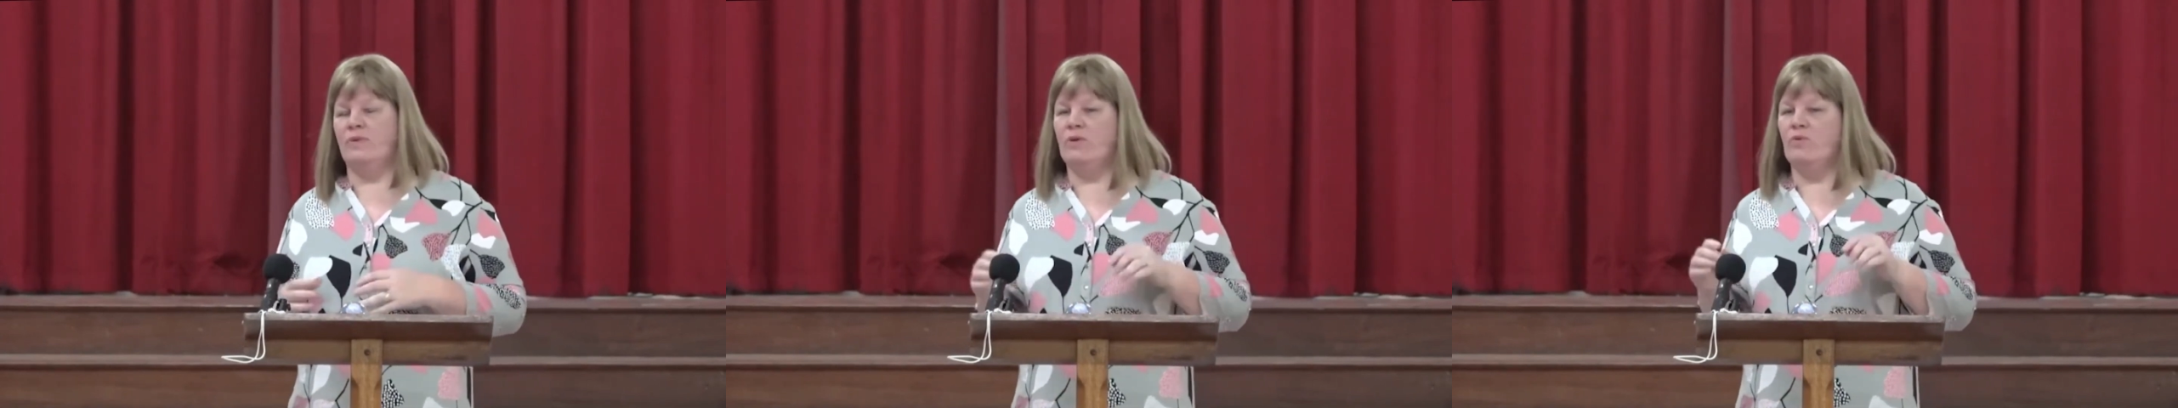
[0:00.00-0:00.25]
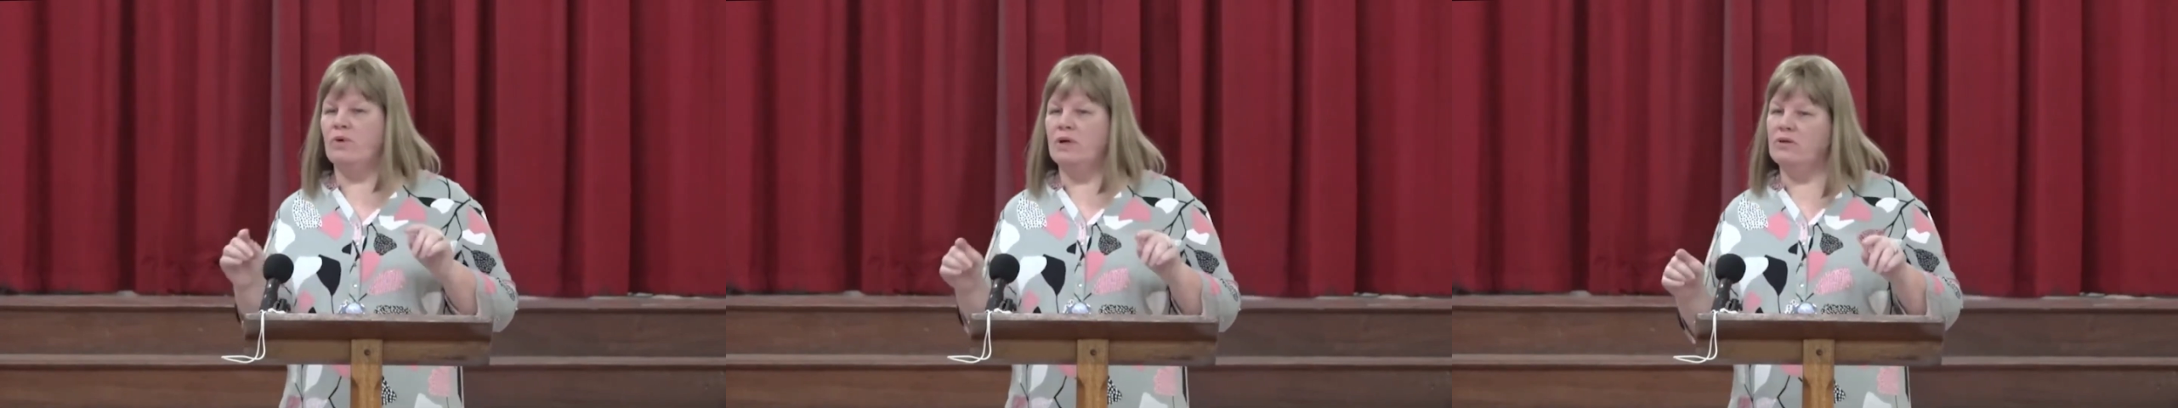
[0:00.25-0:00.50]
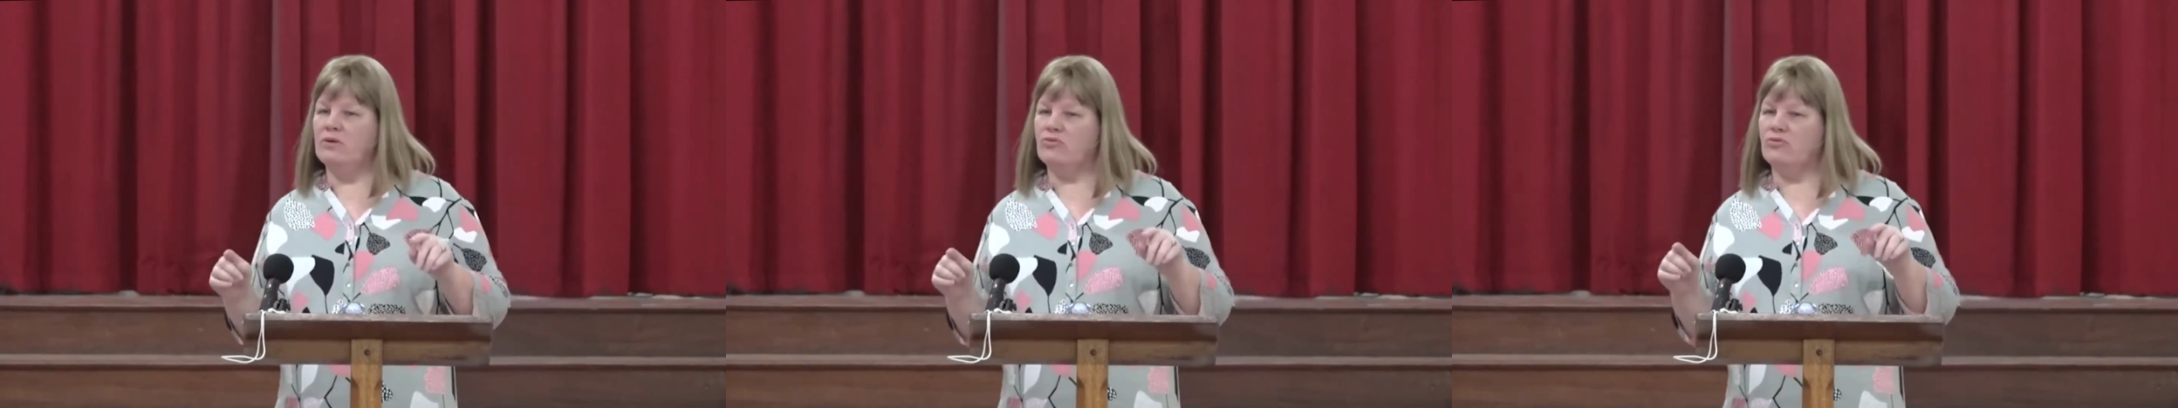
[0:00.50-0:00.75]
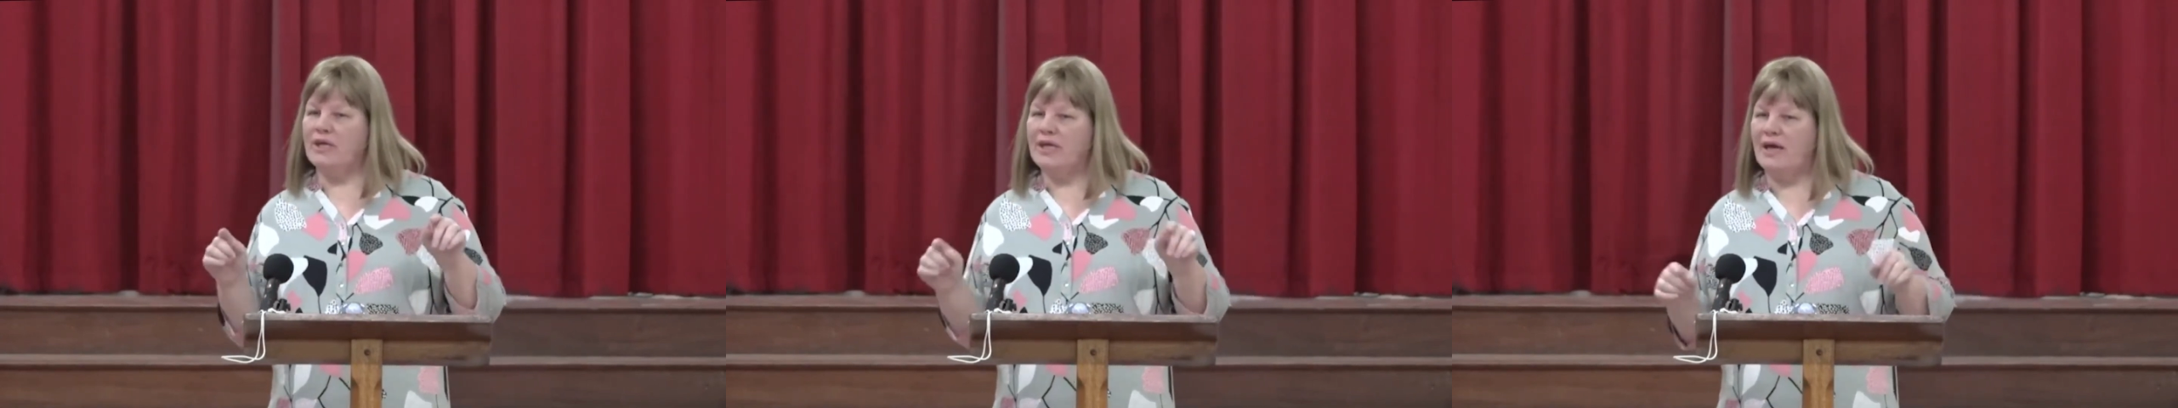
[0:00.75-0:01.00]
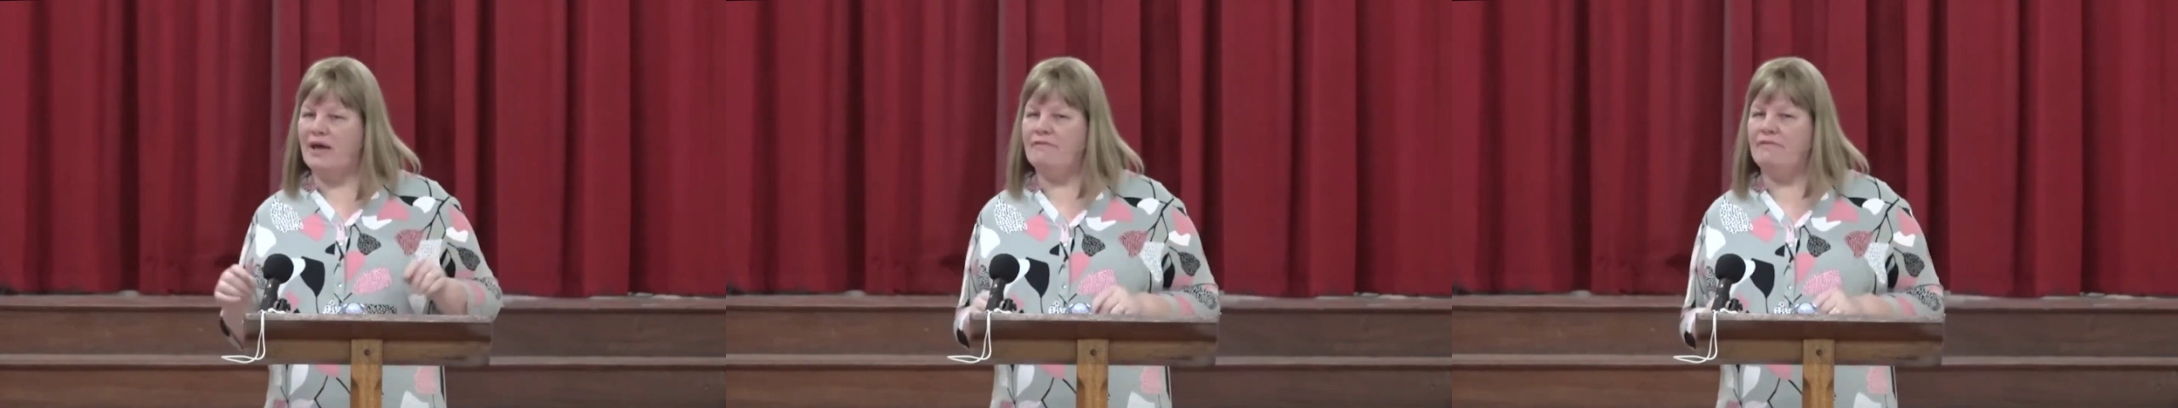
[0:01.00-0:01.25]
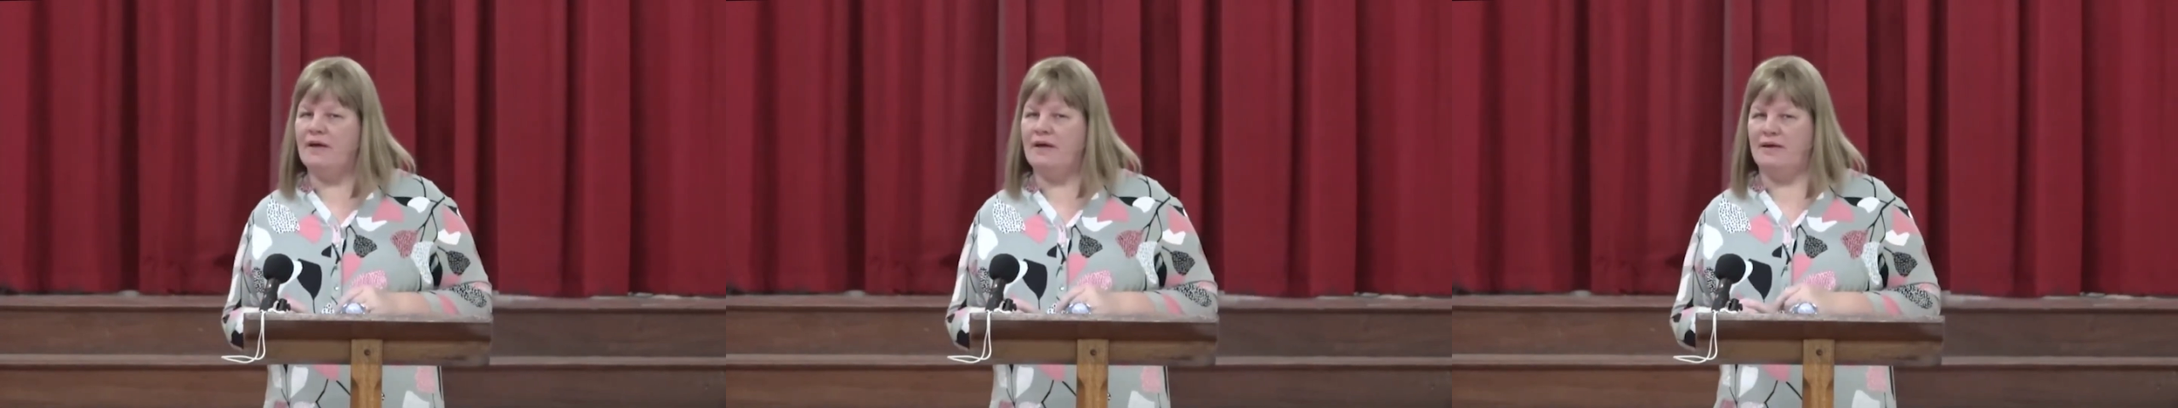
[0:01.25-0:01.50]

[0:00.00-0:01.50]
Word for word: we will recover.